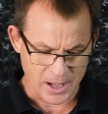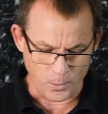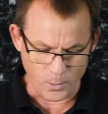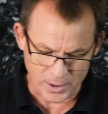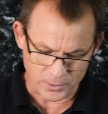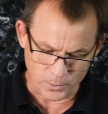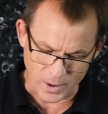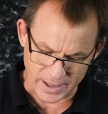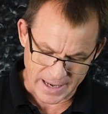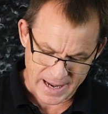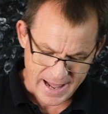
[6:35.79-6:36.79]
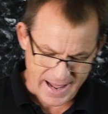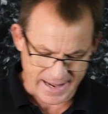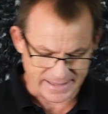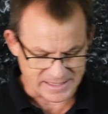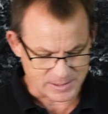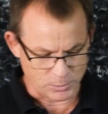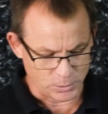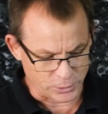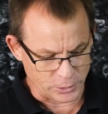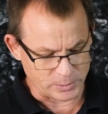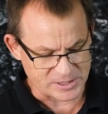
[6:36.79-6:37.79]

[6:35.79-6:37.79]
one-on-one and in small groups?